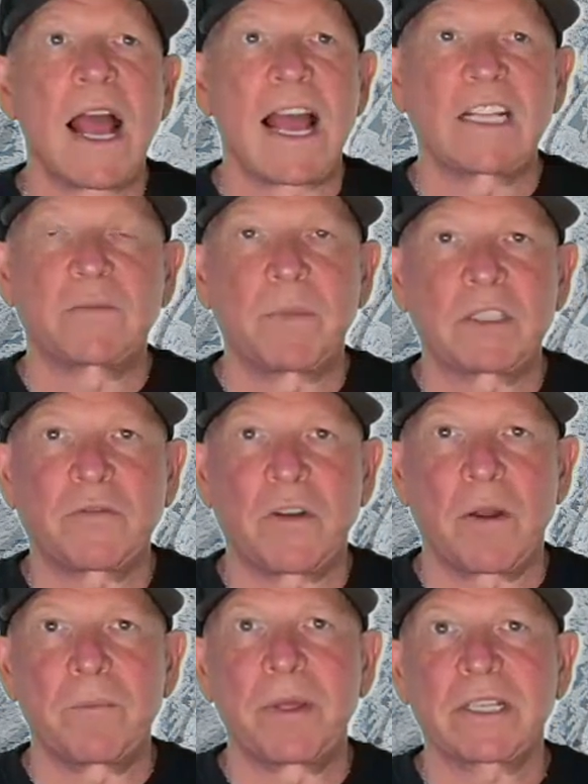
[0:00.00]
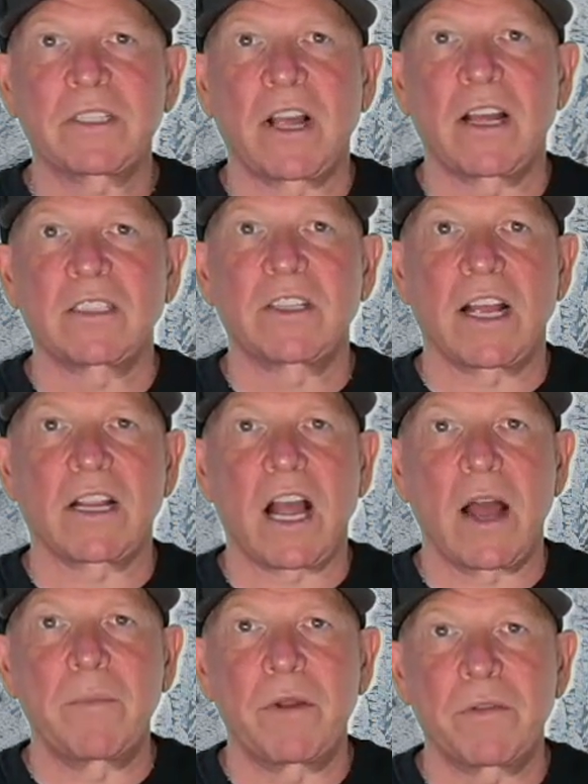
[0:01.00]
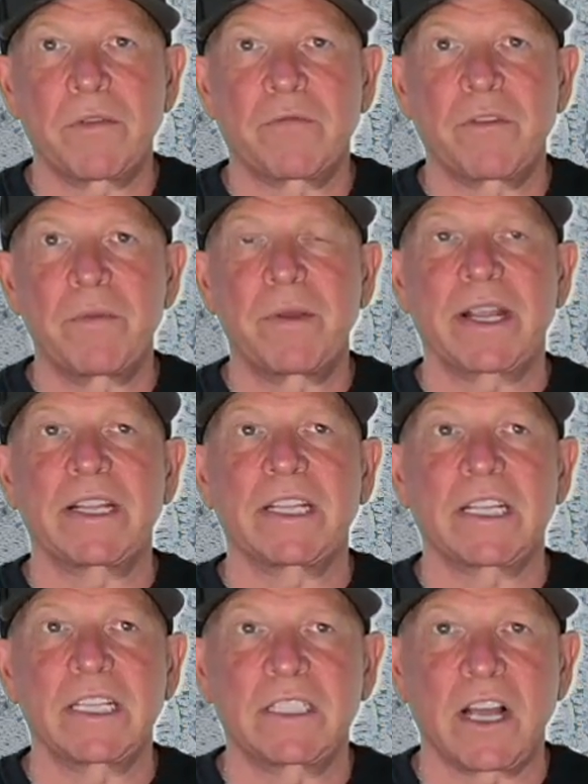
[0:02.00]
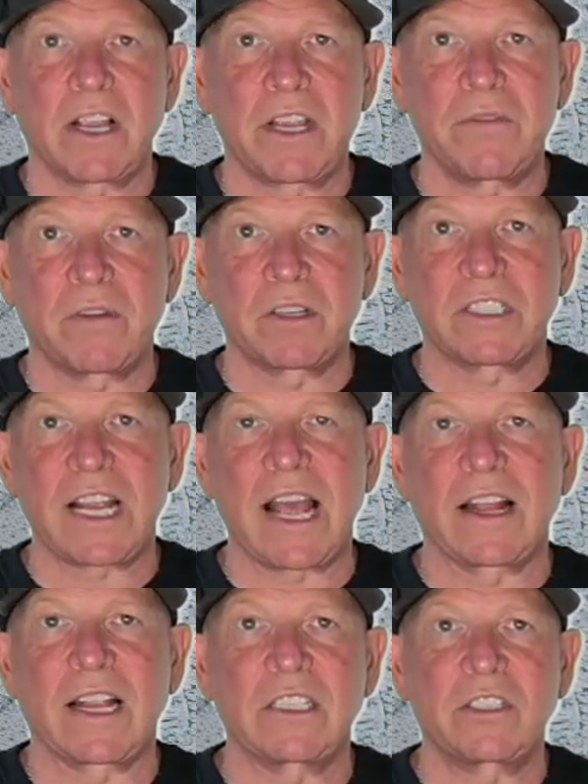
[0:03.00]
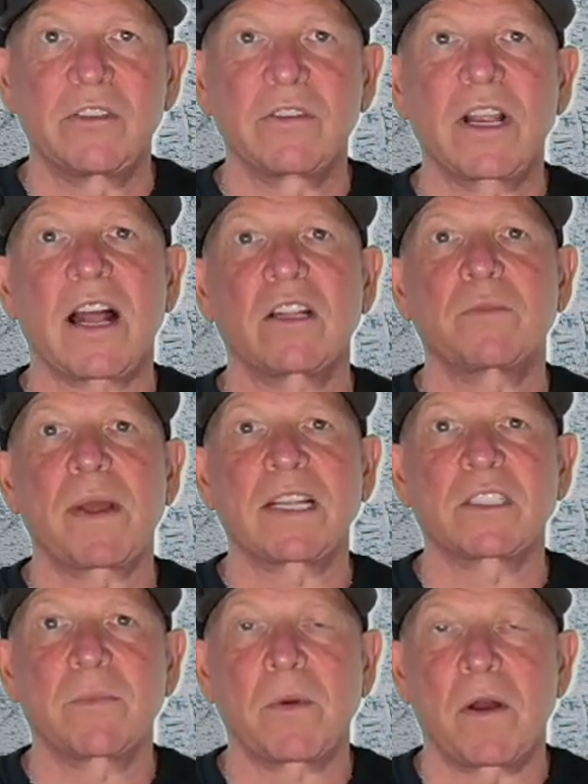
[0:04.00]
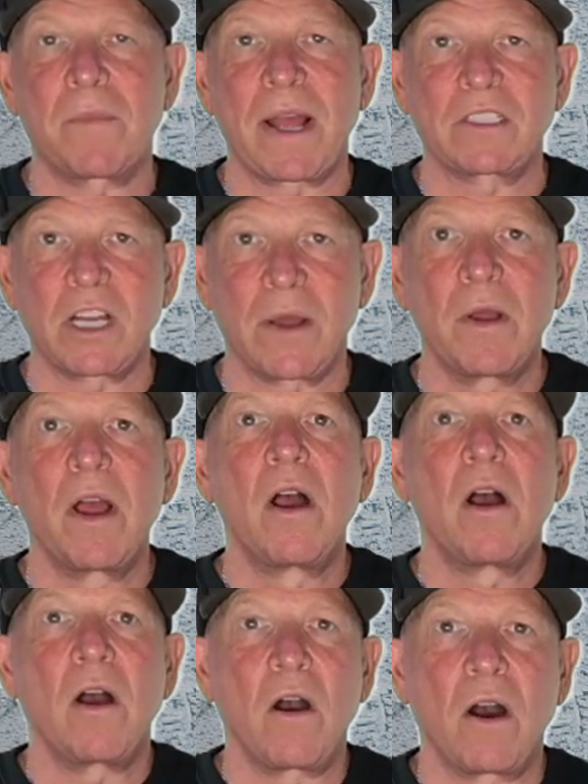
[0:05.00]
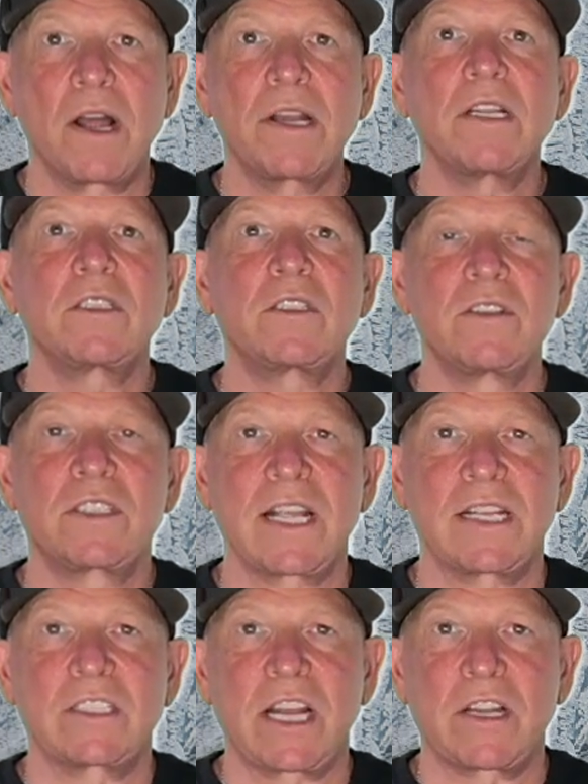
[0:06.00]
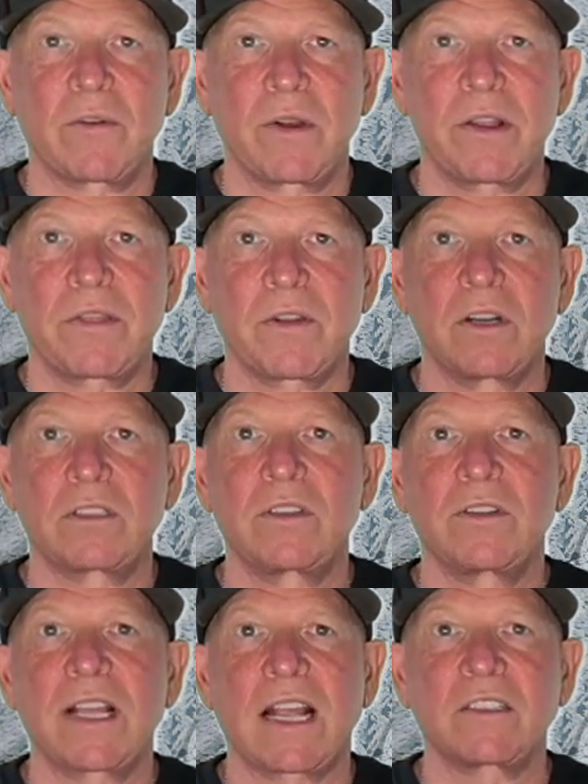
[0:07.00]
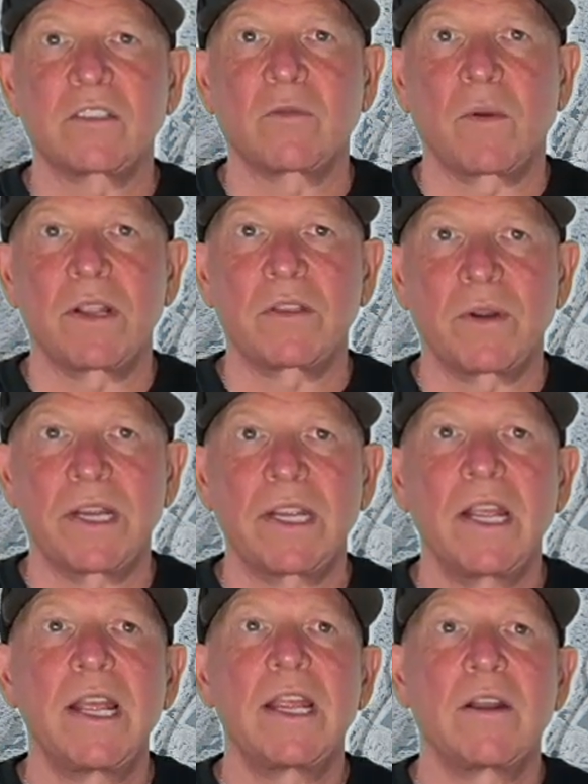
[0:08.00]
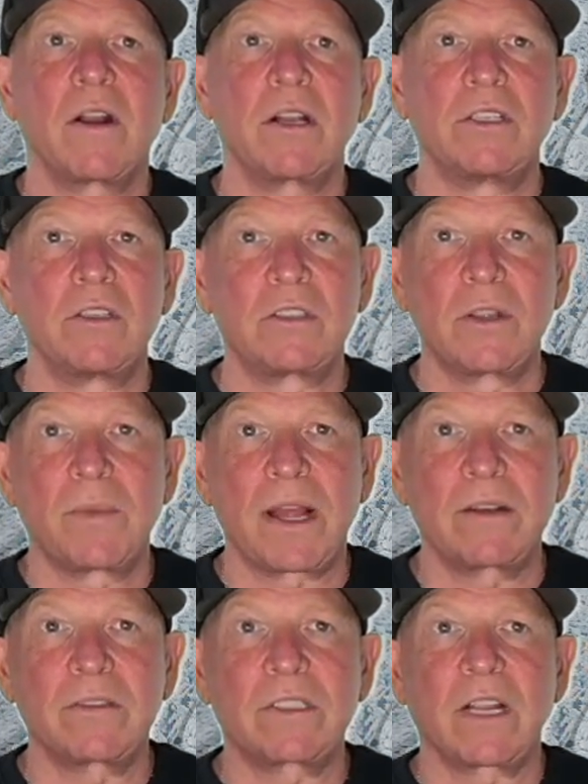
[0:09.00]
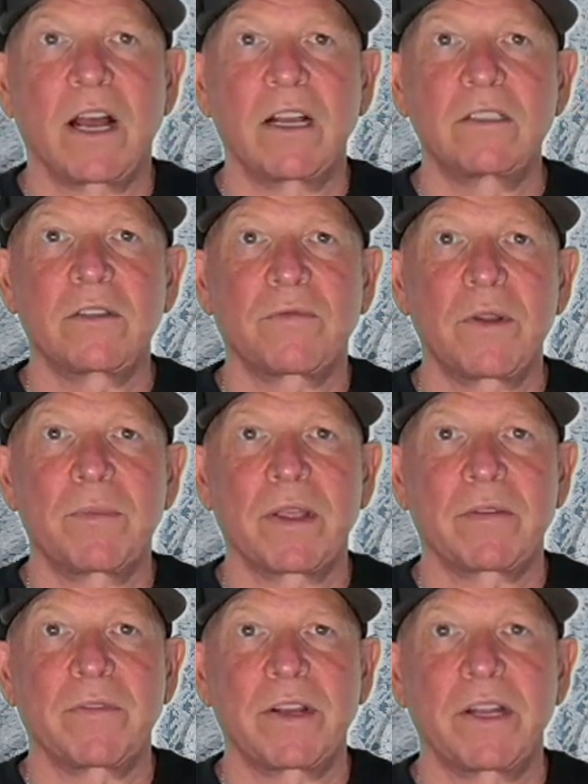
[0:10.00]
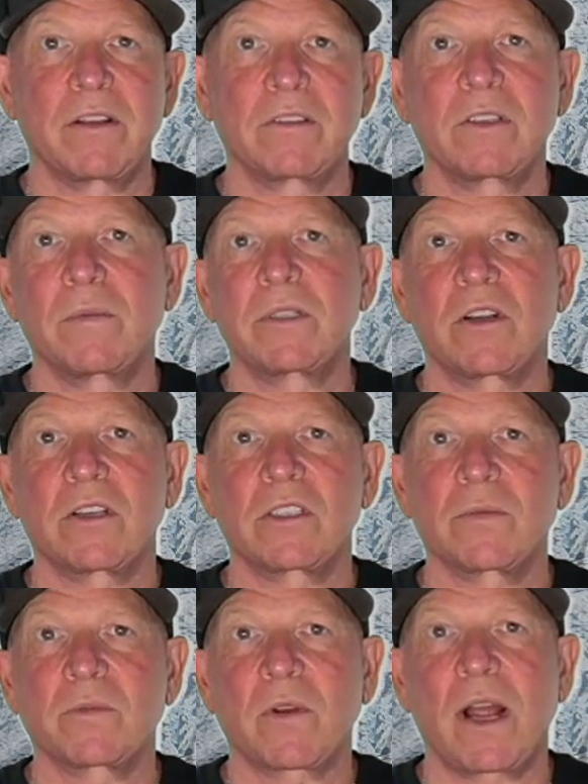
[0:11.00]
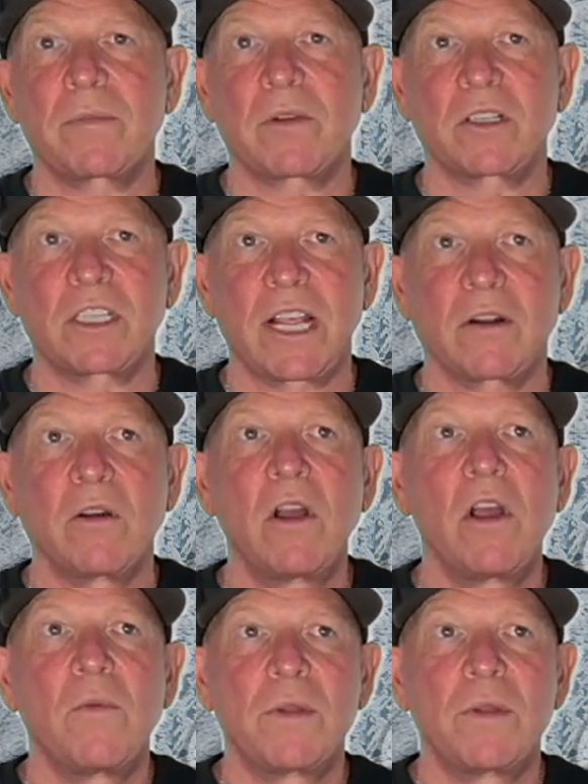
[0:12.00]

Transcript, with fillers: Hi, it's Mitch from PickDawgz.com here with the free pick in the Kentucky versus LSU college basketball matchup on Tuesday, January 3rd, 2023. Here on YouTube, I do tons of free pick videos, so be sure to subscribe to our channel.